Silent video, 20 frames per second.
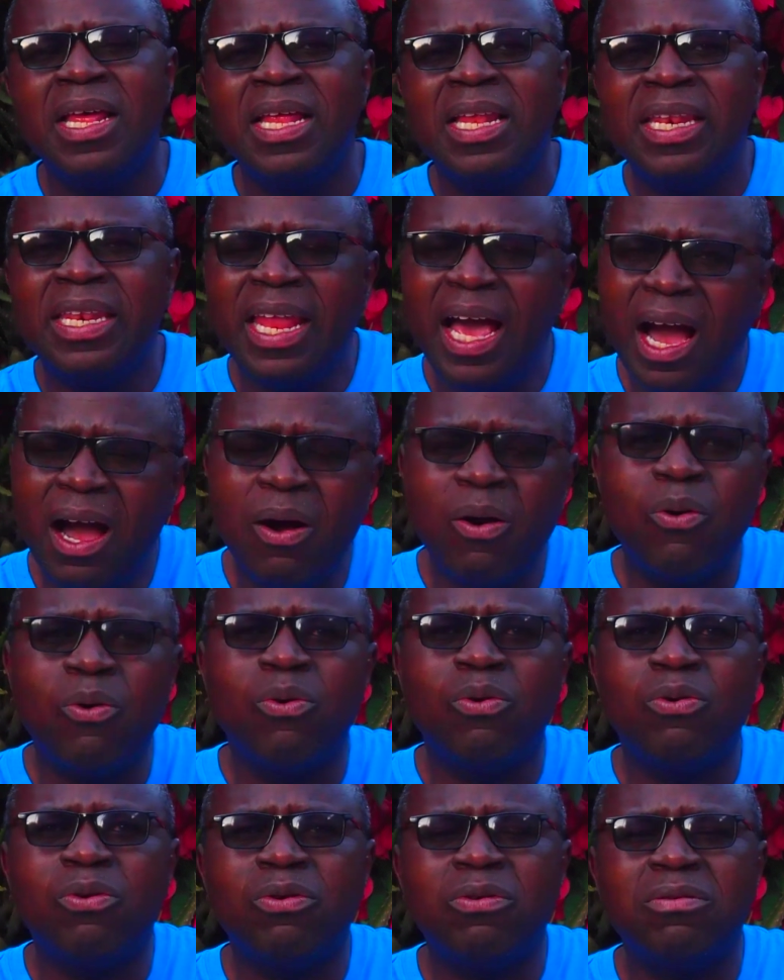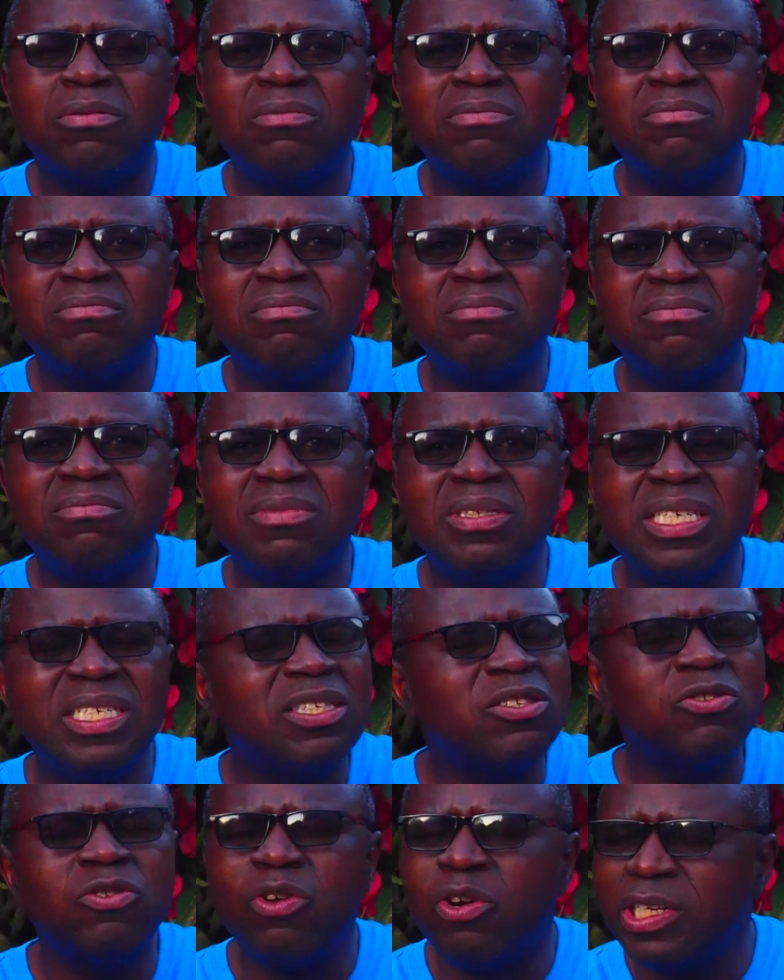Now,
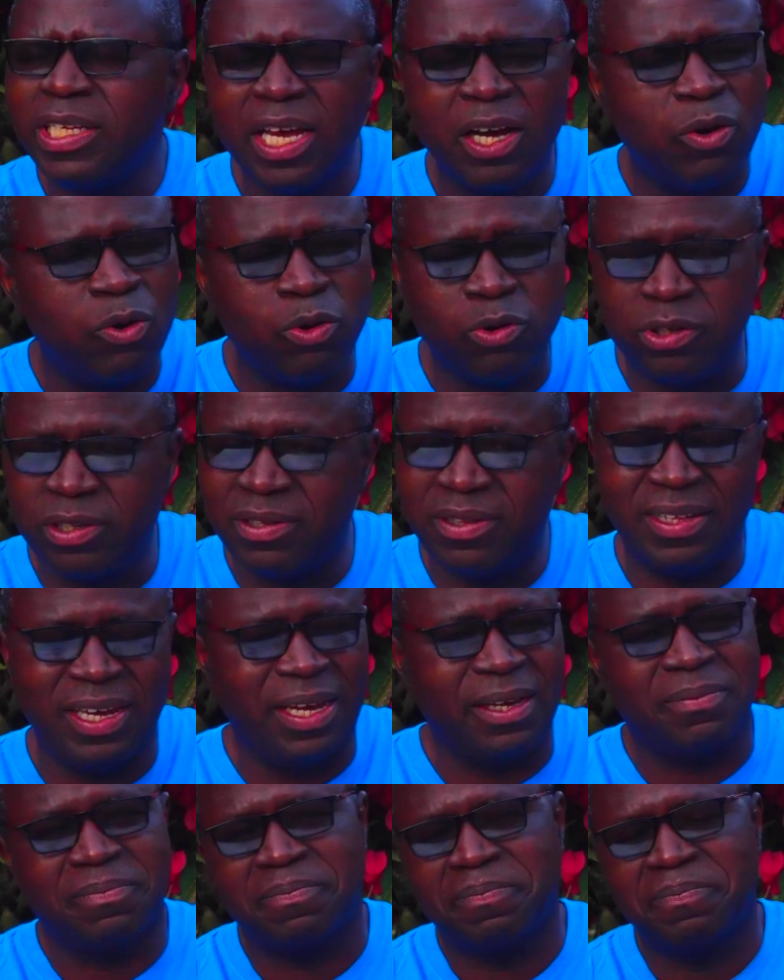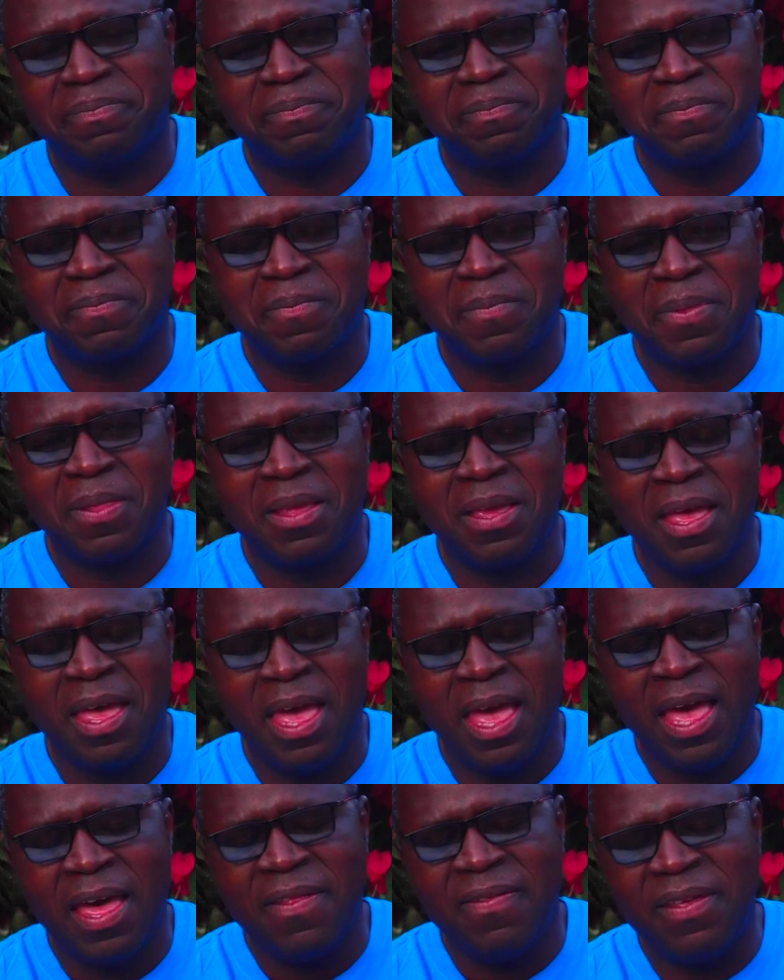it's not a good thing.
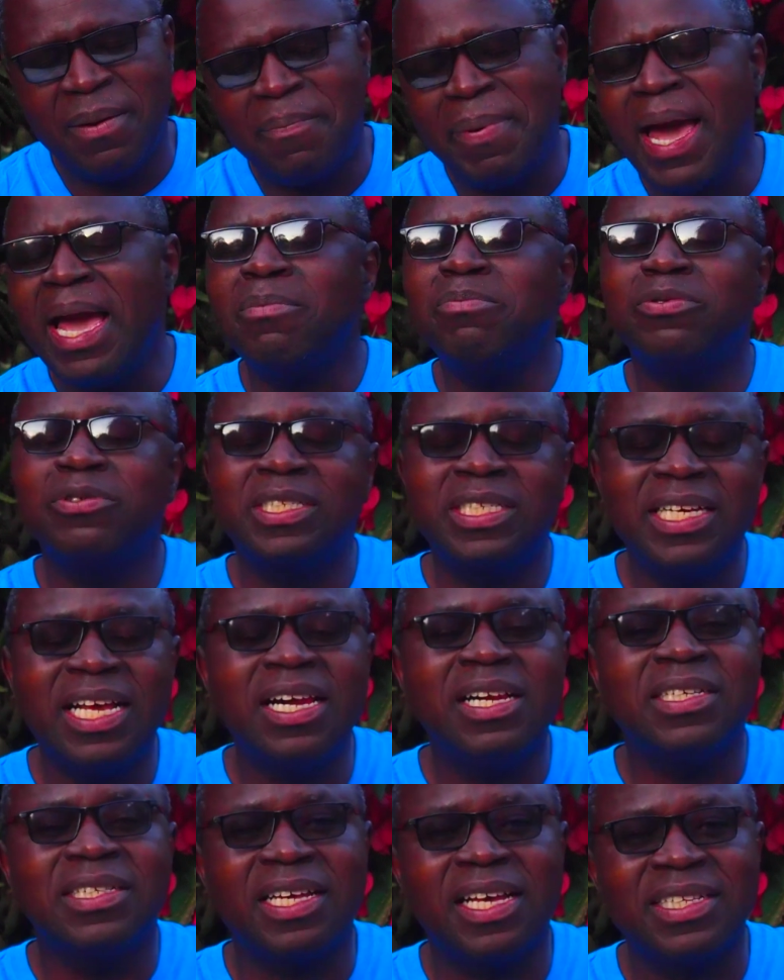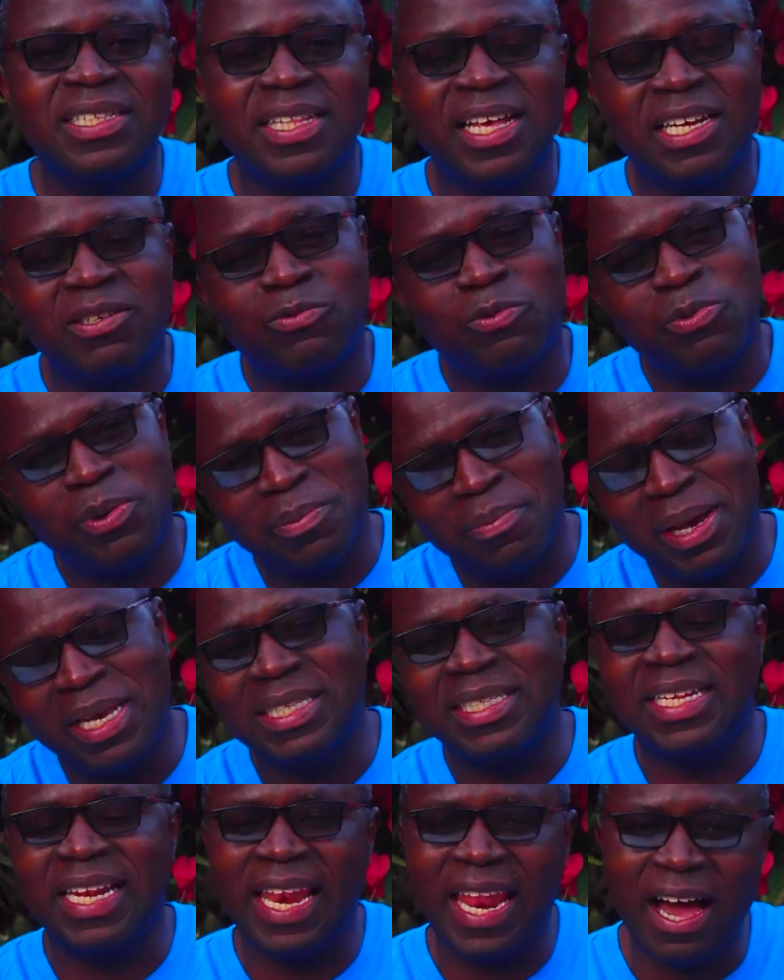The Bible tells us that we
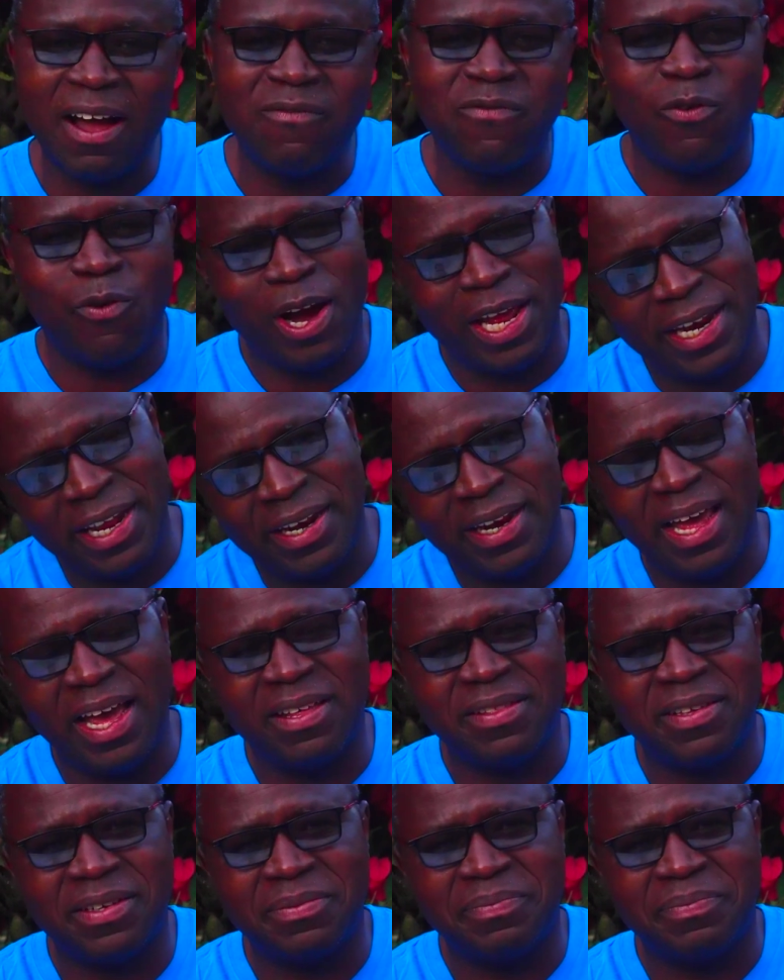must love one another.